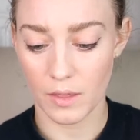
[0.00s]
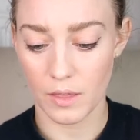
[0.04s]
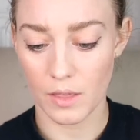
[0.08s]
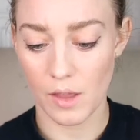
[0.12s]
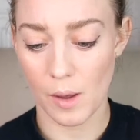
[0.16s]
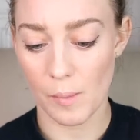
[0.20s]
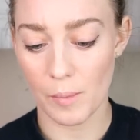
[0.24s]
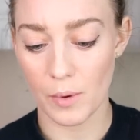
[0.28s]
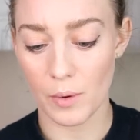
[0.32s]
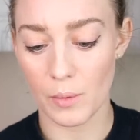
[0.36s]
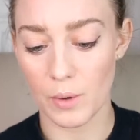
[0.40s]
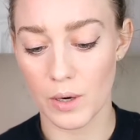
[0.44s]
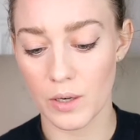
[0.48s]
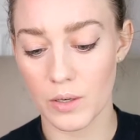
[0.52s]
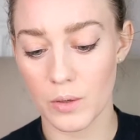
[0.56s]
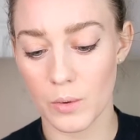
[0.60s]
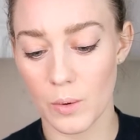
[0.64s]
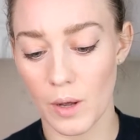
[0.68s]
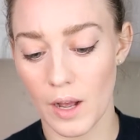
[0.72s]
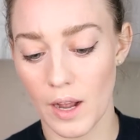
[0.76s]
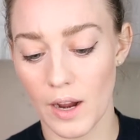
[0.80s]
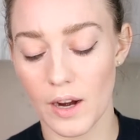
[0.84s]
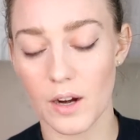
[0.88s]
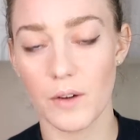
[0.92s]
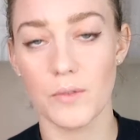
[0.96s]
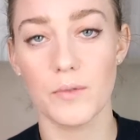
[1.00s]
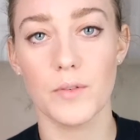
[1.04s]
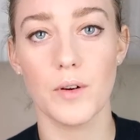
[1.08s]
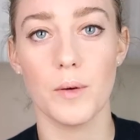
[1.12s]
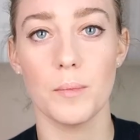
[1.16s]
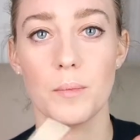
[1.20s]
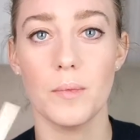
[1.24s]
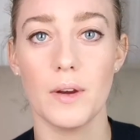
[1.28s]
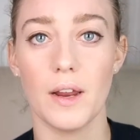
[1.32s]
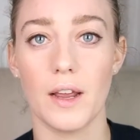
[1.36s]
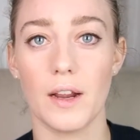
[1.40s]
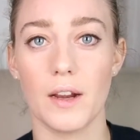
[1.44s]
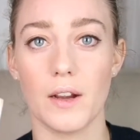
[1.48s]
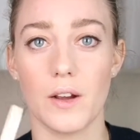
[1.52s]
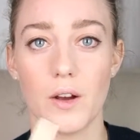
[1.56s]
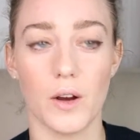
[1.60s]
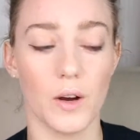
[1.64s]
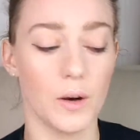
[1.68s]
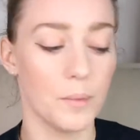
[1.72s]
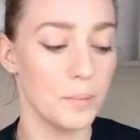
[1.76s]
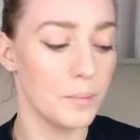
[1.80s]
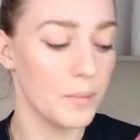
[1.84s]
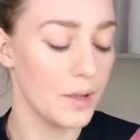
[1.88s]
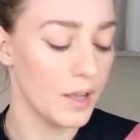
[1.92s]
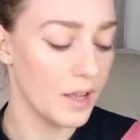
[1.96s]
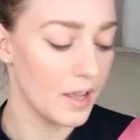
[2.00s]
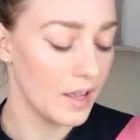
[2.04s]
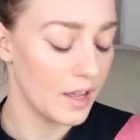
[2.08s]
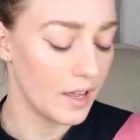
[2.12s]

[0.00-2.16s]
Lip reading: number one noir from Lancome,